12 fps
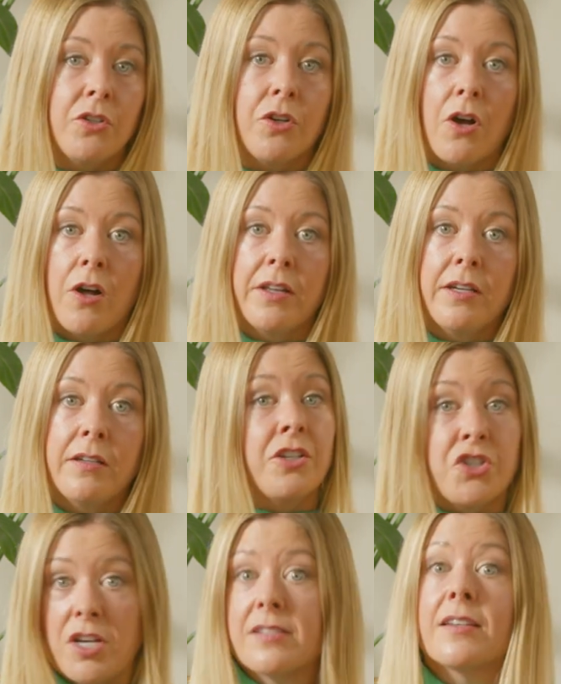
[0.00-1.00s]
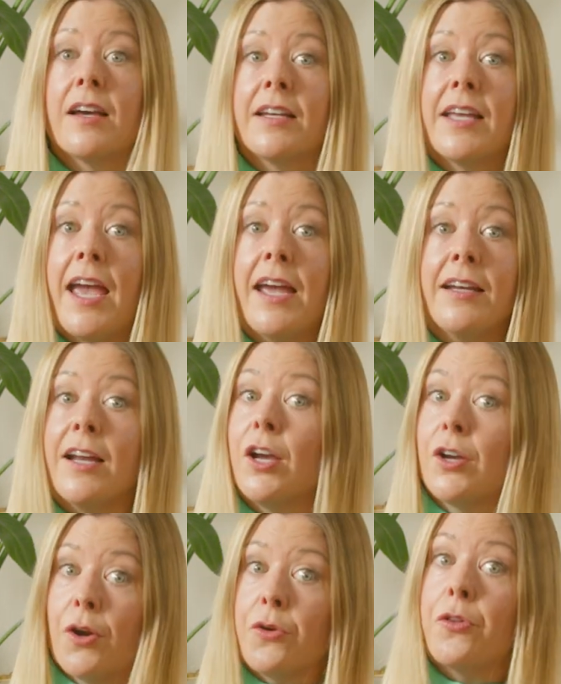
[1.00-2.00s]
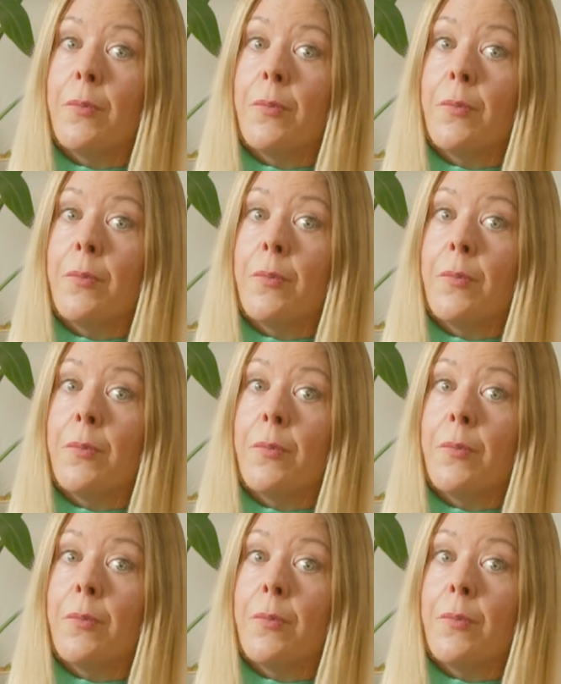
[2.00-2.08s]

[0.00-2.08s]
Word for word: you call it Jessica and Kate go to the